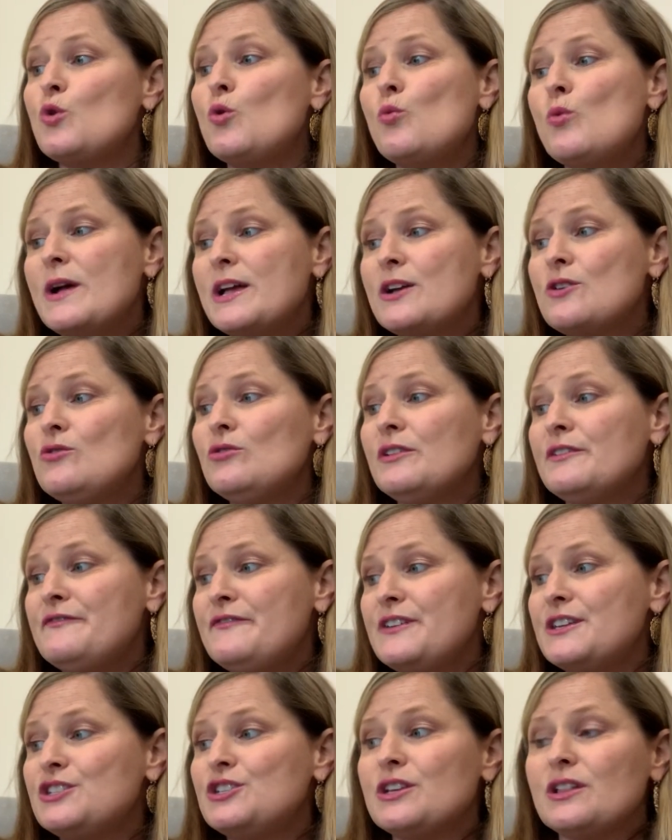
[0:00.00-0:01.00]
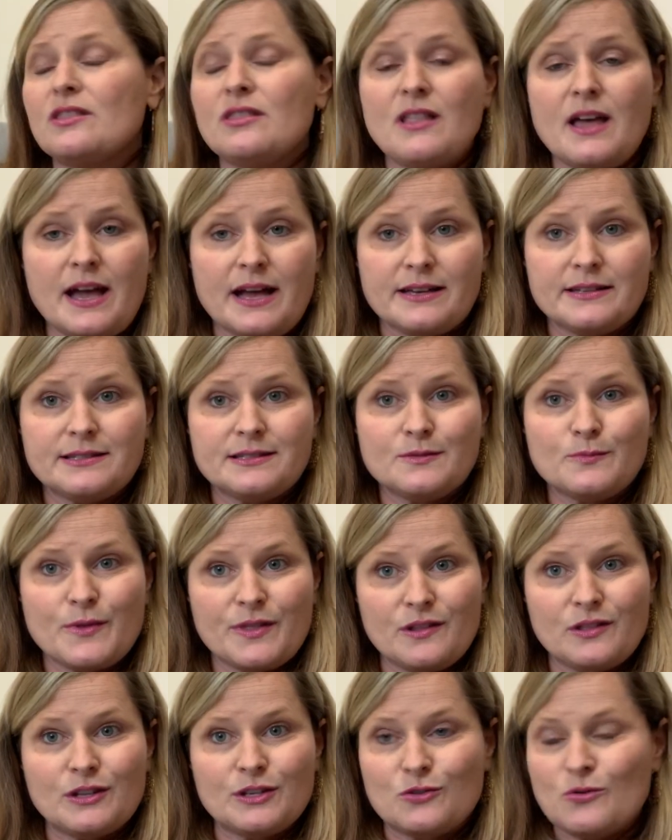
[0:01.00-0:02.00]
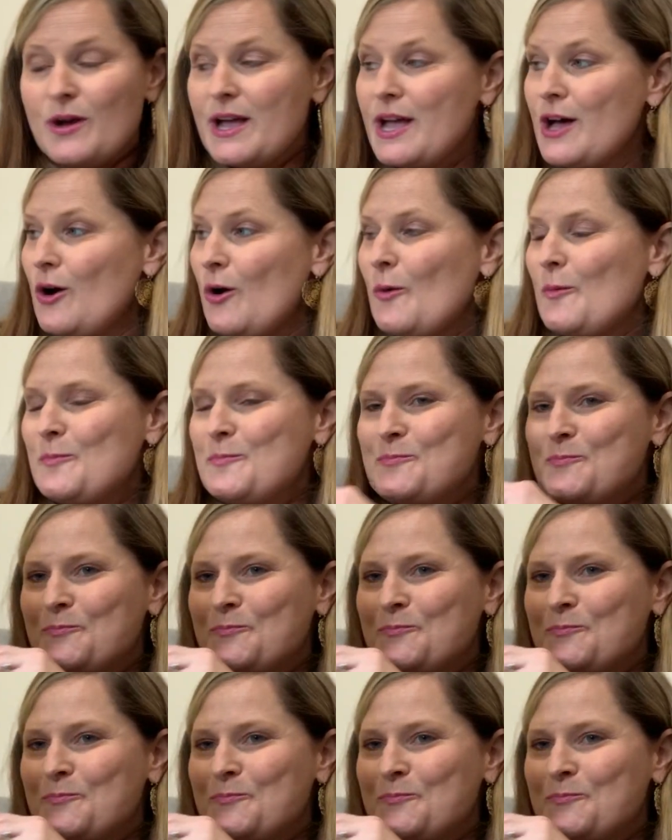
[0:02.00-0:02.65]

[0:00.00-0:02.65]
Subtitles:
will wiggle and fidget less with a little help.